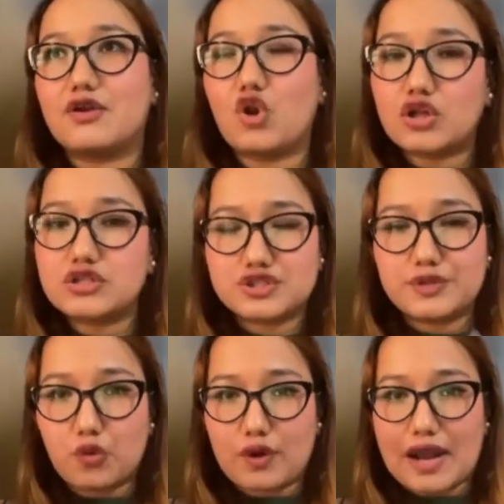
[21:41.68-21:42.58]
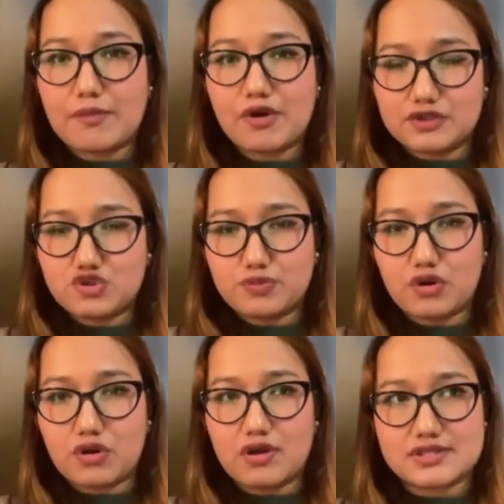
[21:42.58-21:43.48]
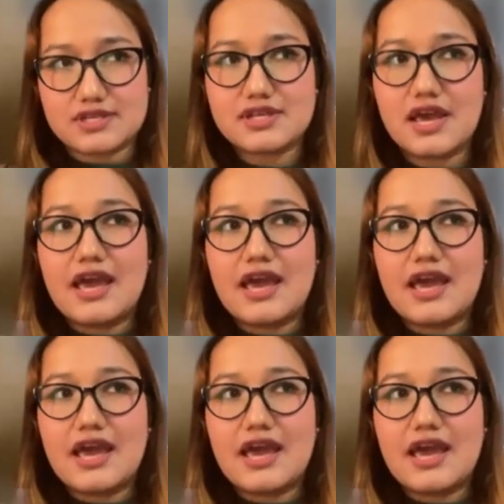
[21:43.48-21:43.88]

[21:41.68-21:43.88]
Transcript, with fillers: launch the program of the tuberculosis